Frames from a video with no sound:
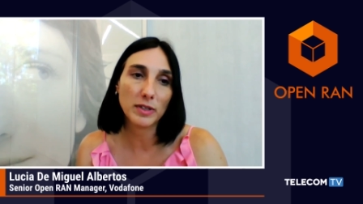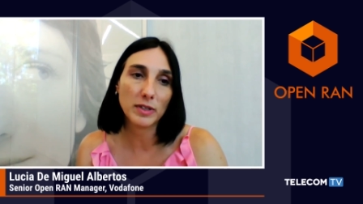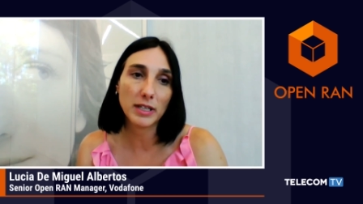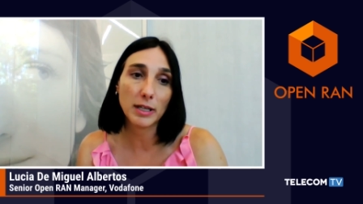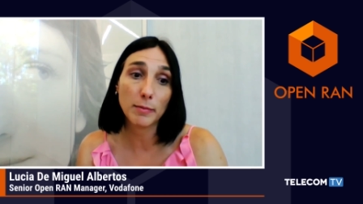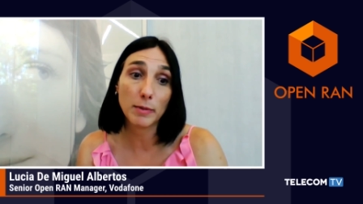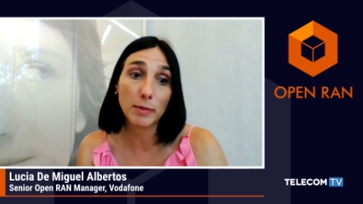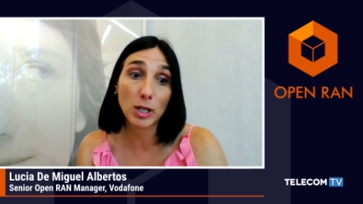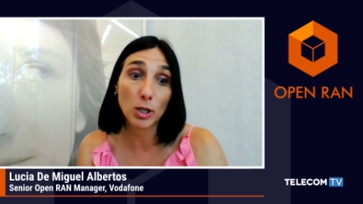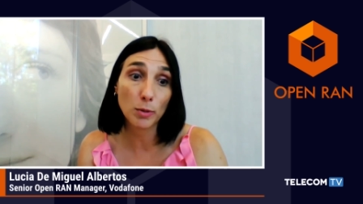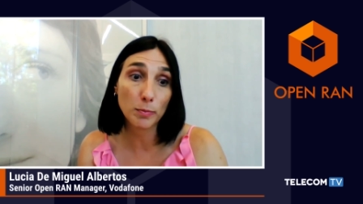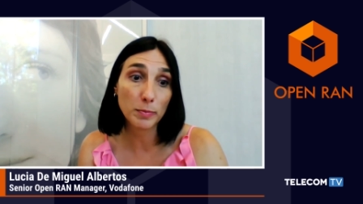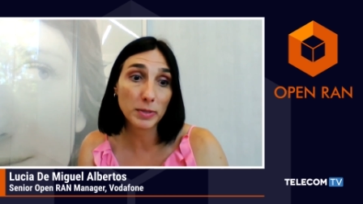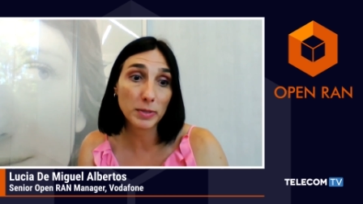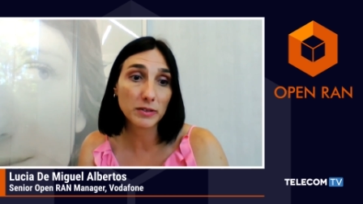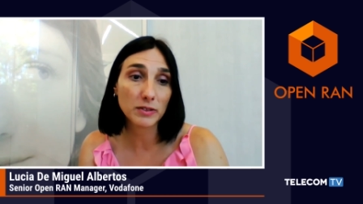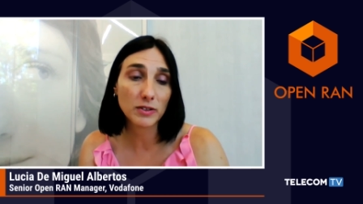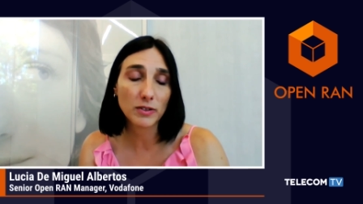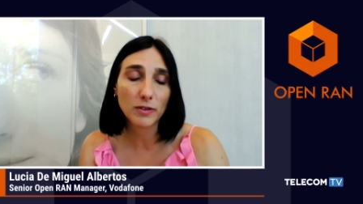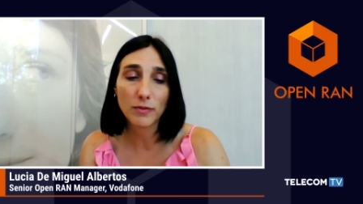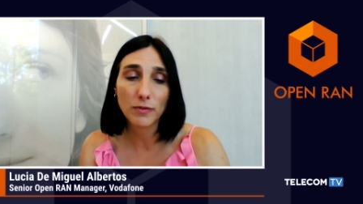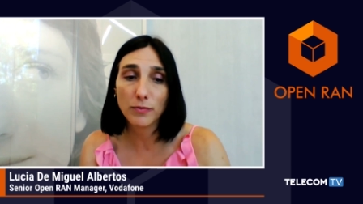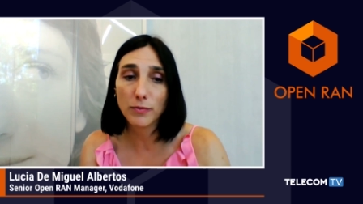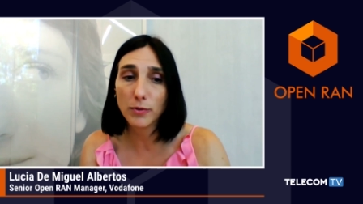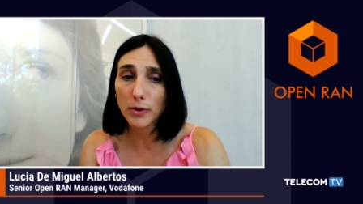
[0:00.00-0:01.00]

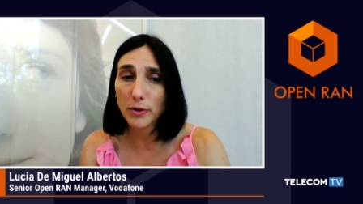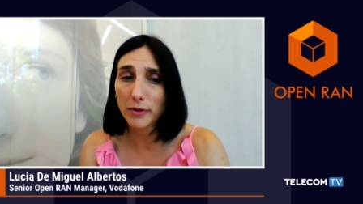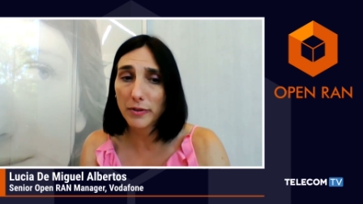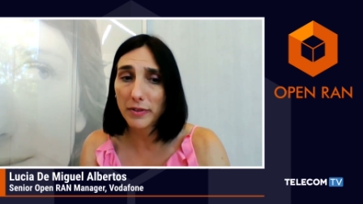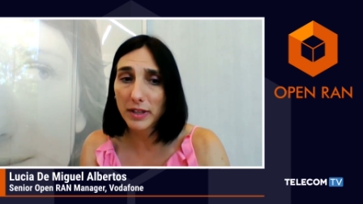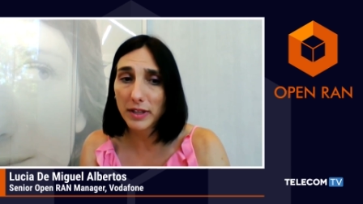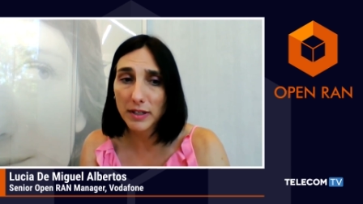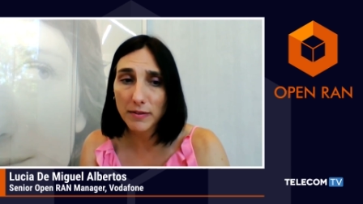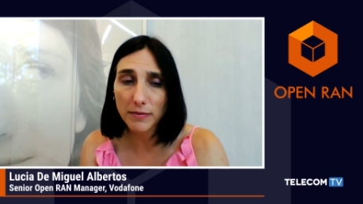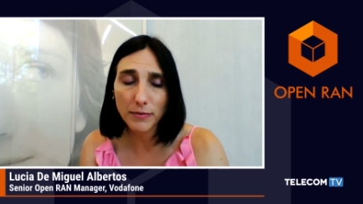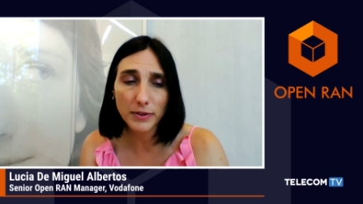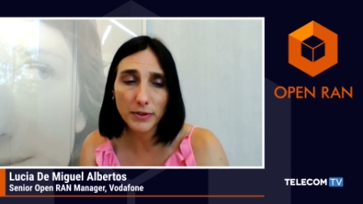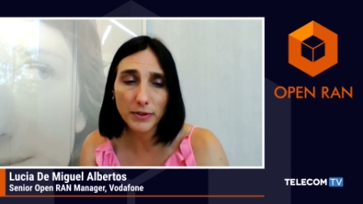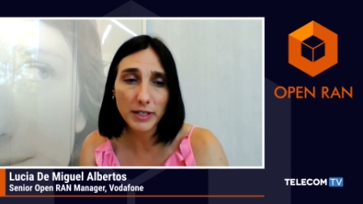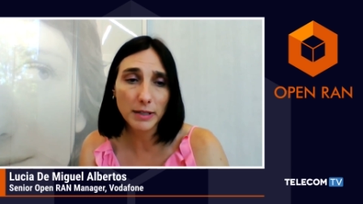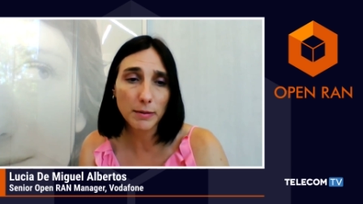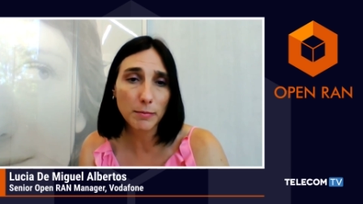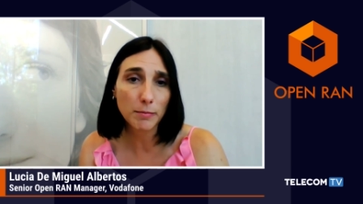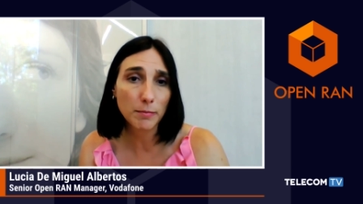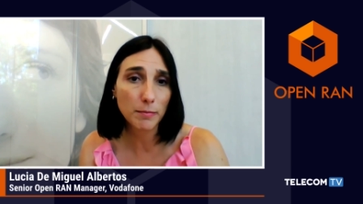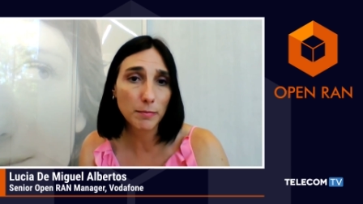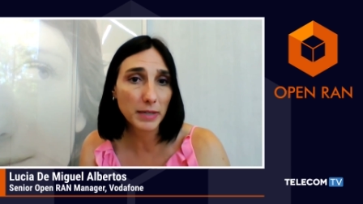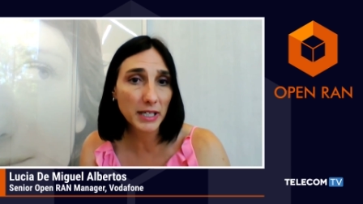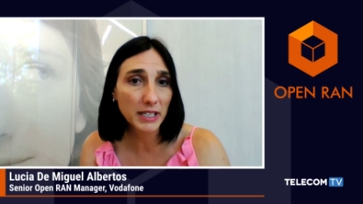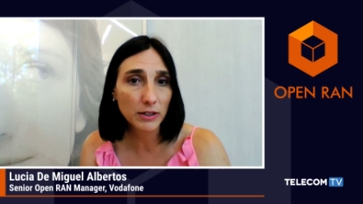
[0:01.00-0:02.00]
developed for
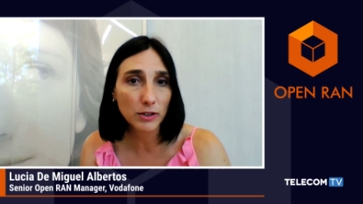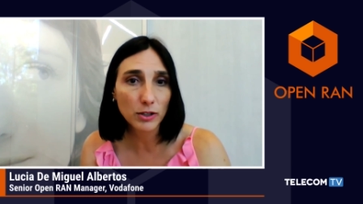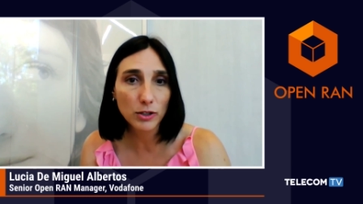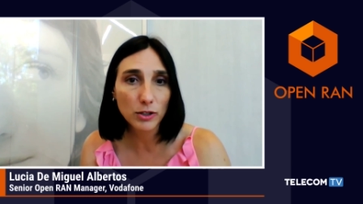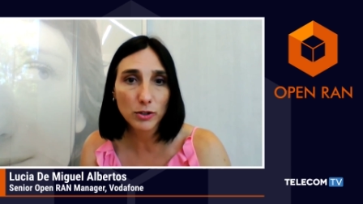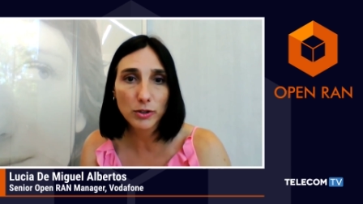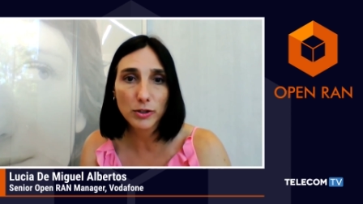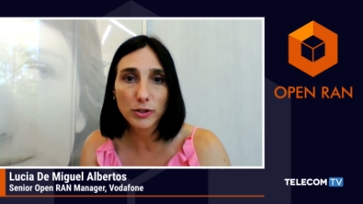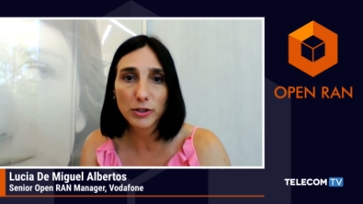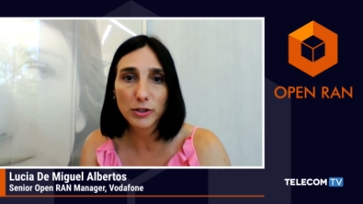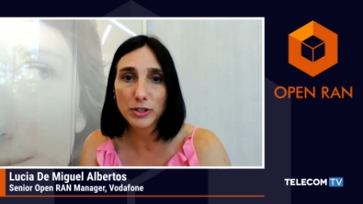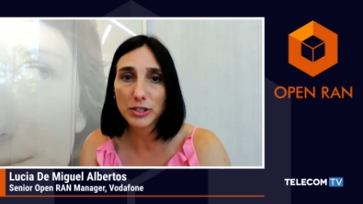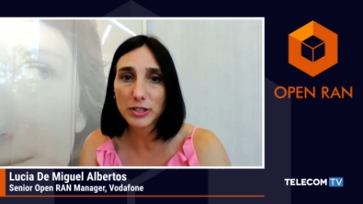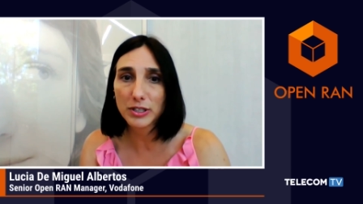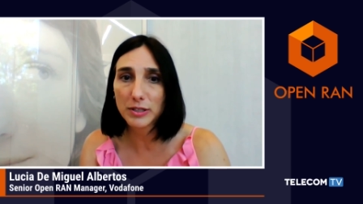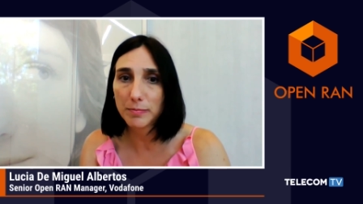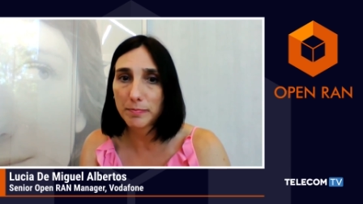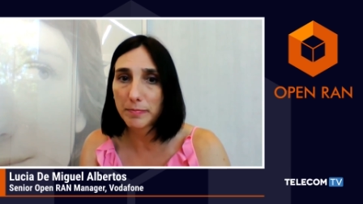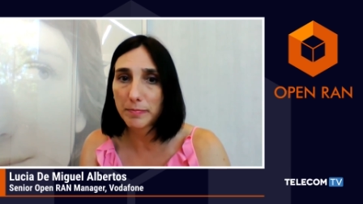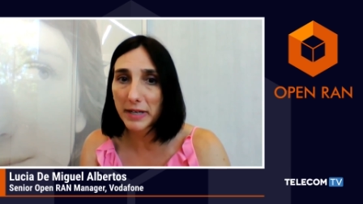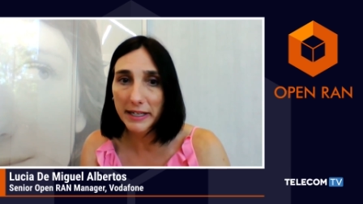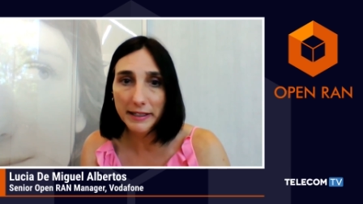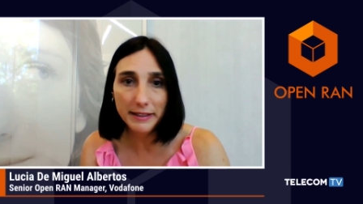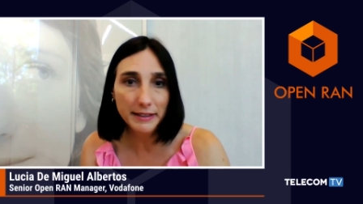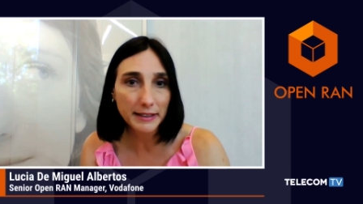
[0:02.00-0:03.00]
different vendors,
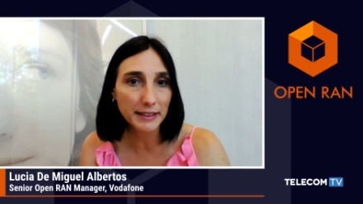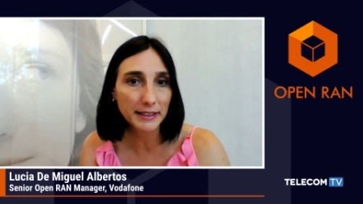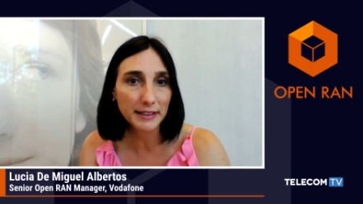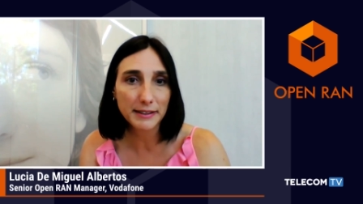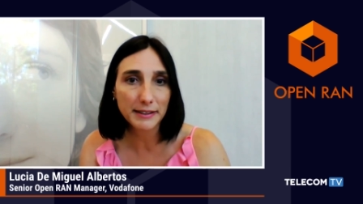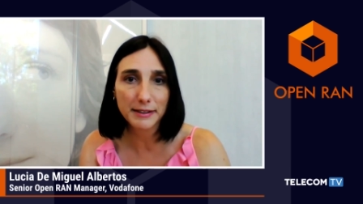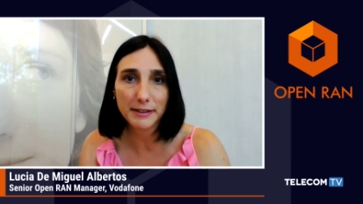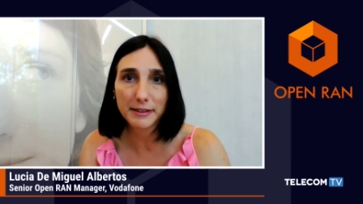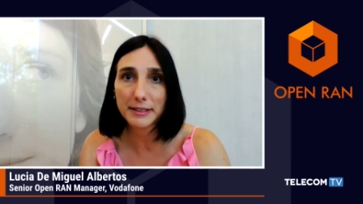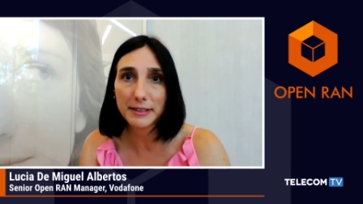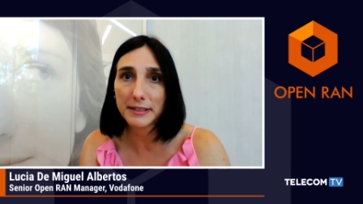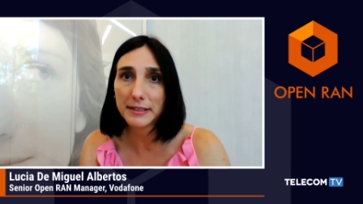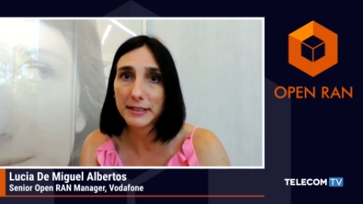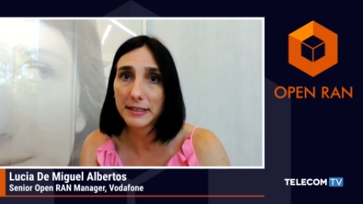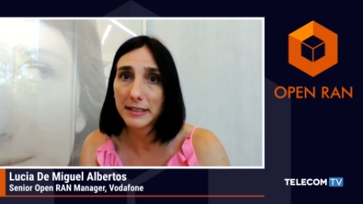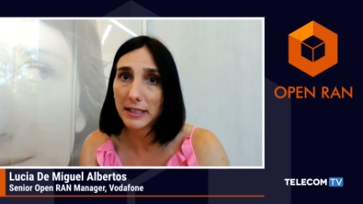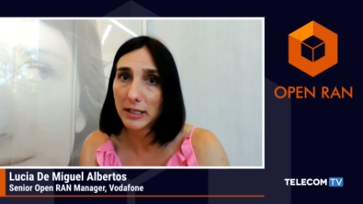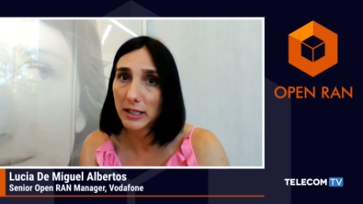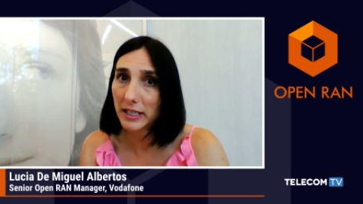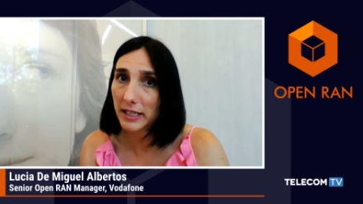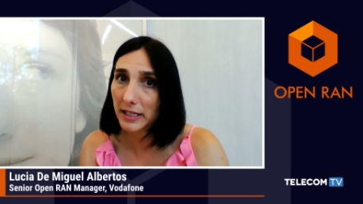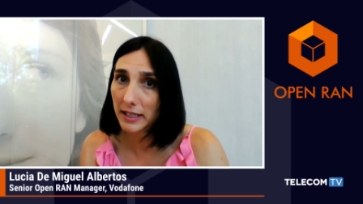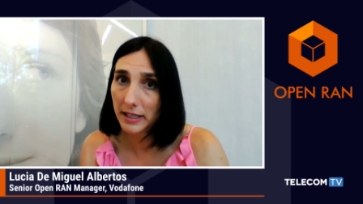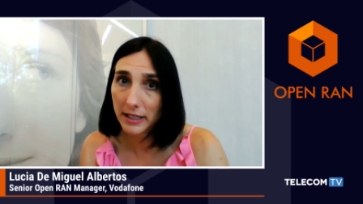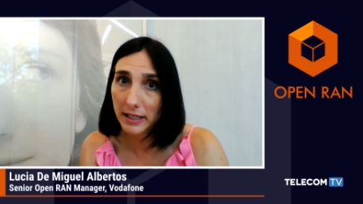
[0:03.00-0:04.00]
partners,
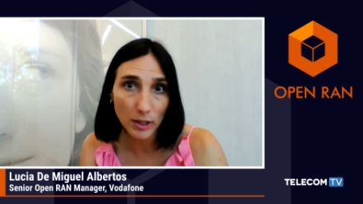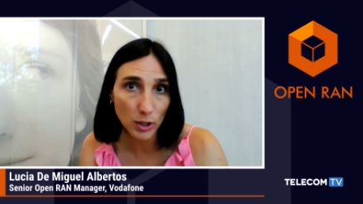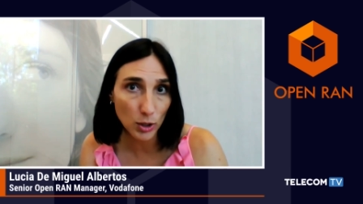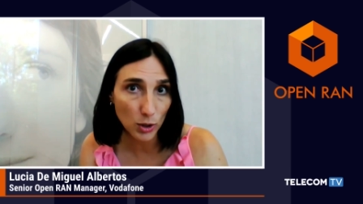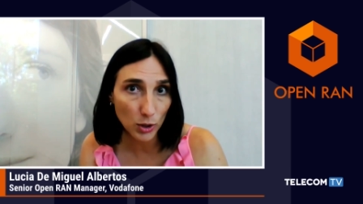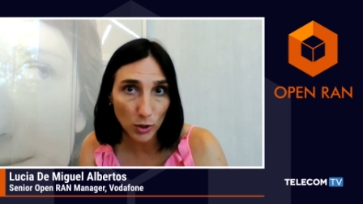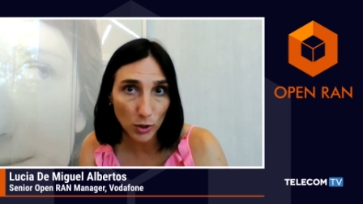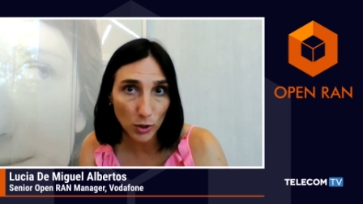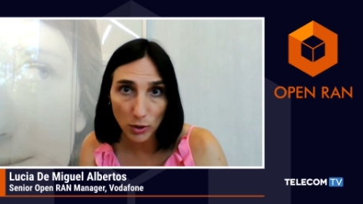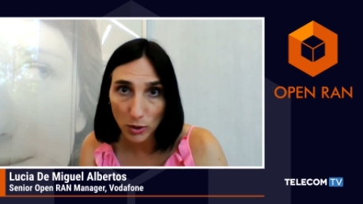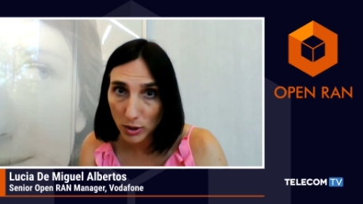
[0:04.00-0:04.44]
uh,